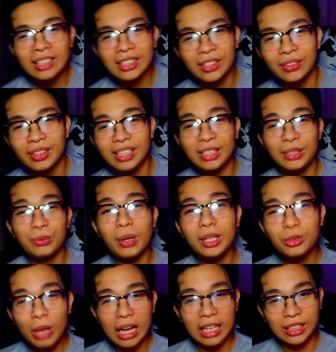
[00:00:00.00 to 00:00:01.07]
So the
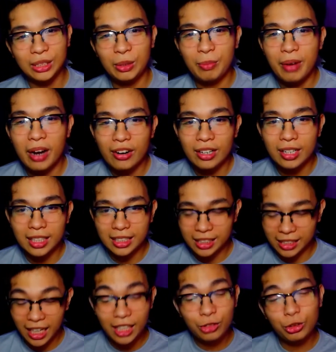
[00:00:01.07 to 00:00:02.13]
Redragon Kumara is
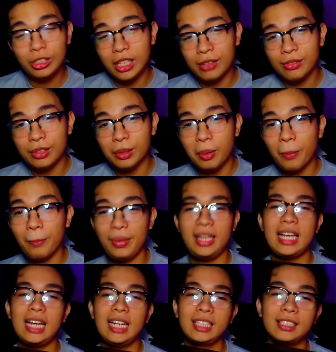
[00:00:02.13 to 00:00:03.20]
an entry-level
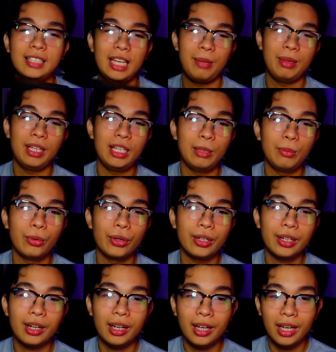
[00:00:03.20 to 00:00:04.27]
mechanical gaming
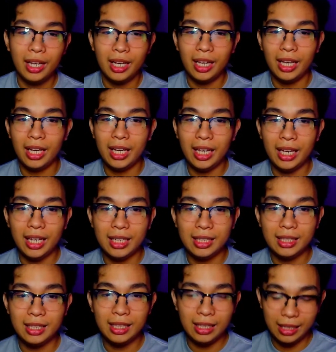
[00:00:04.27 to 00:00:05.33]
keyboard, and
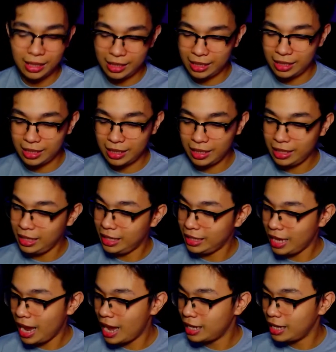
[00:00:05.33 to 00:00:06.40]

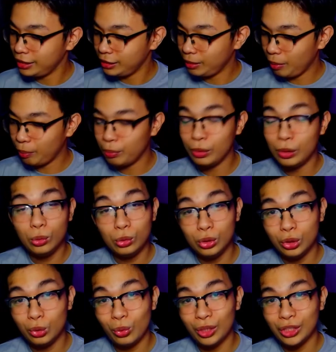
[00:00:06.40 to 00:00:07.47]
it has blue
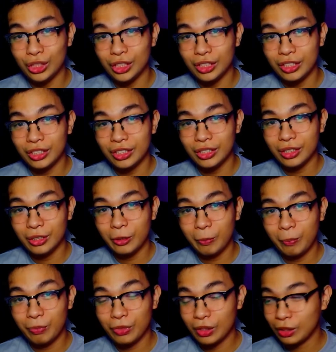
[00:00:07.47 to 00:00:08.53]
switches.
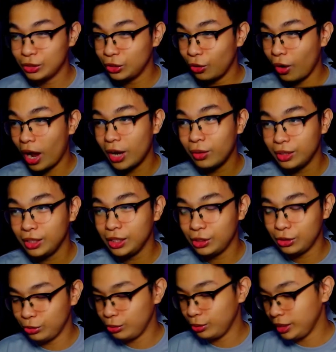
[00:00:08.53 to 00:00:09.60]
So I don't need
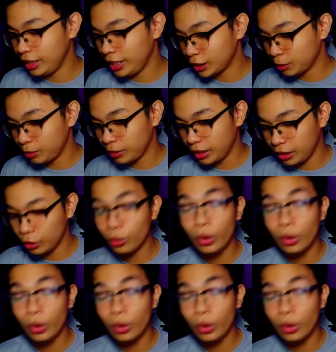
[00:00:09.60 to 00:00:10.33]
to really explain.